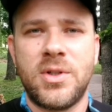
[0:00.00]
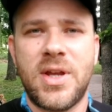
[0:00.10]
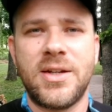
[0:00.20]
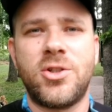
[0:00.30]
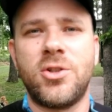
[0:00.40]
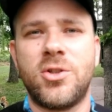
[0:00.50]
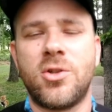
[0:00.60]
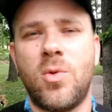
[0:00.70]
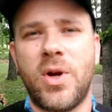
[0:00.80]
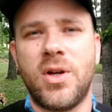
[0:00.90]
textured
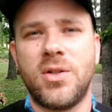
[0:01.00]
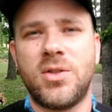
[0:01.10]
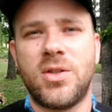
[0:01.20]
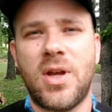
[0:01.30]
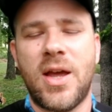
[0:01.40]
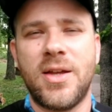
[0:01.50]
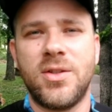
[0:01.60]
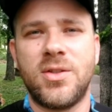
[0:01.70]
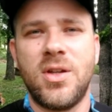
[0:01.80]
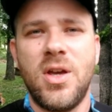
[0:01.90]
squares
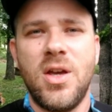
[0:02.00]
has